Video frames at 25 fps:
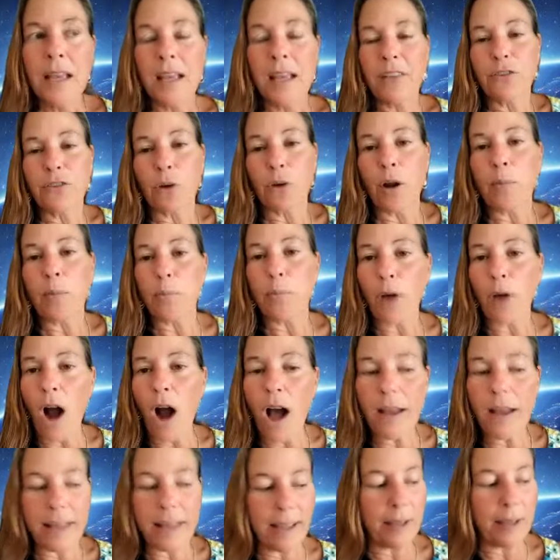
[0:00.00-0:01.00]
and so I
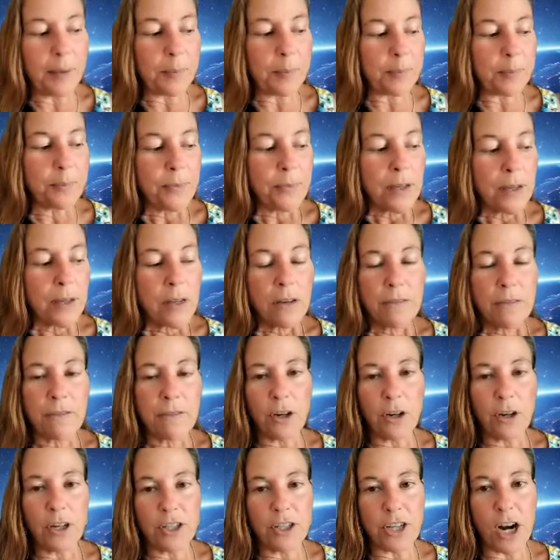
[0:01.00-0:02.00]
brought him
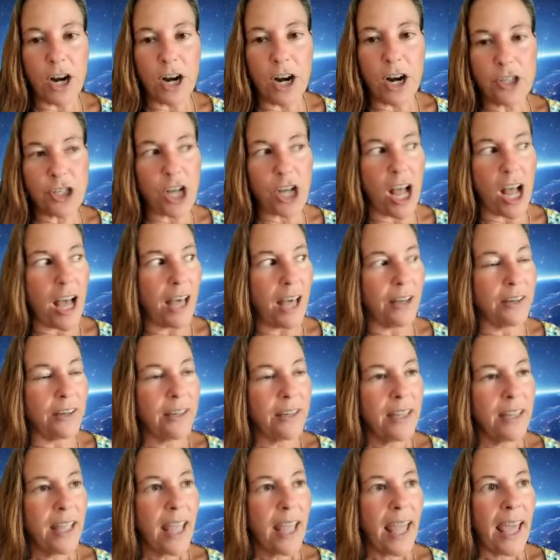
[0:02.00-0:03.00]
for a
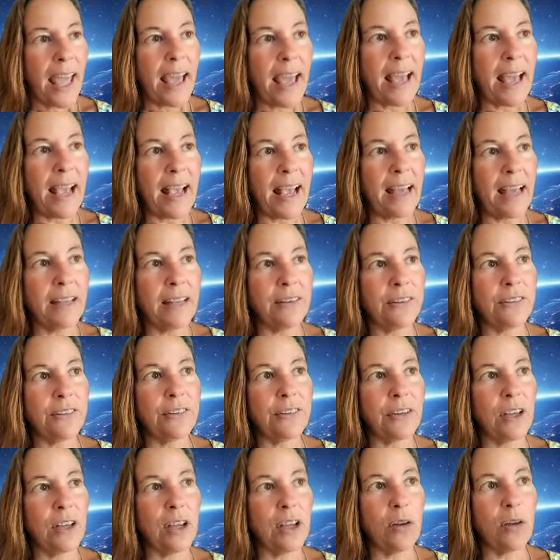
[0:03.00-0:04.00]
darshan
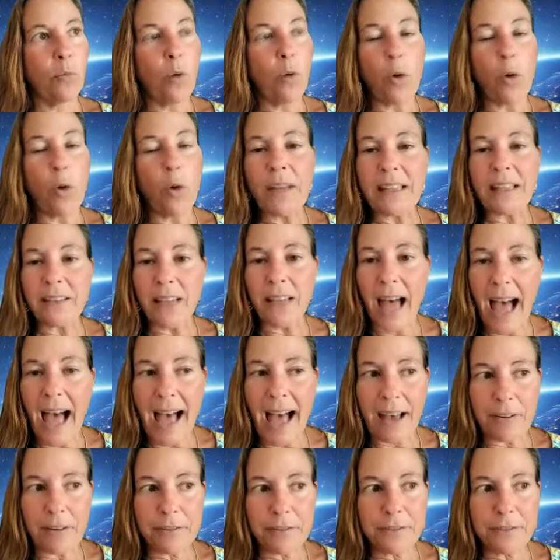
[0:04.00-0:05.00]
and when we
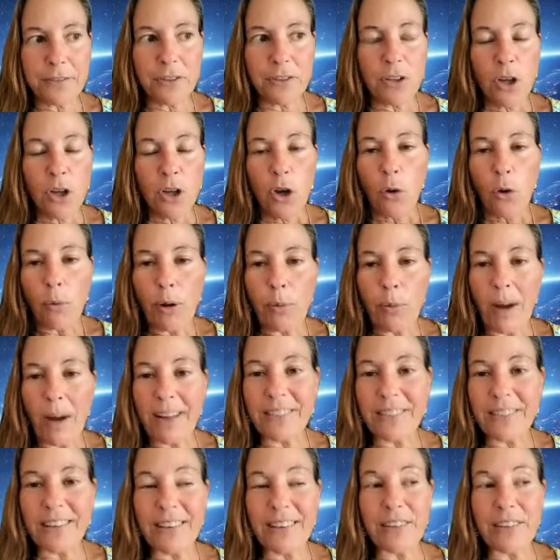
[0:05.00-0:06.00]
left we
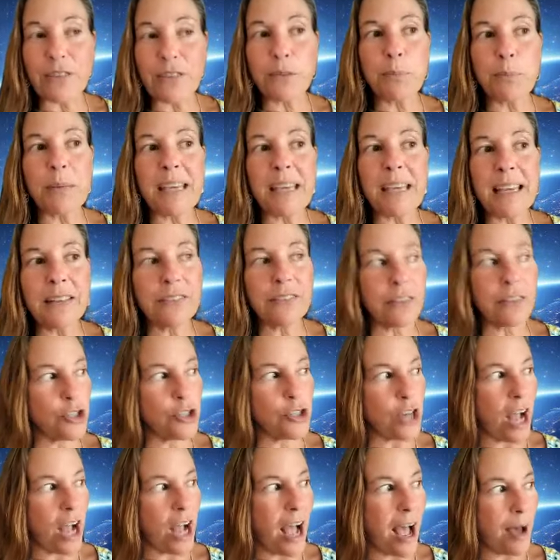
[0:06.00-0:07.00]
went to this pizza
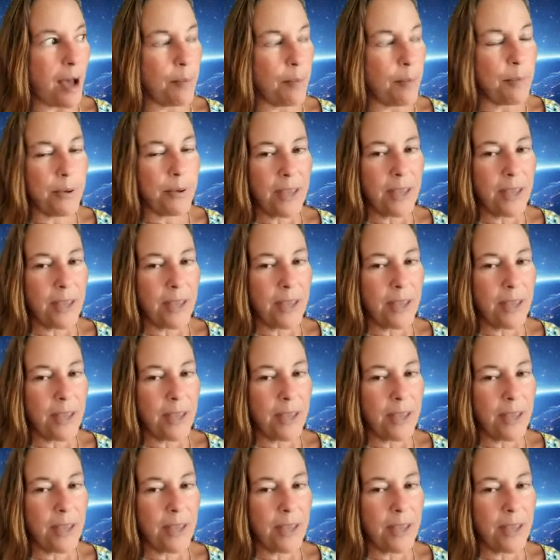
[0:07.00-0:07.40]
shop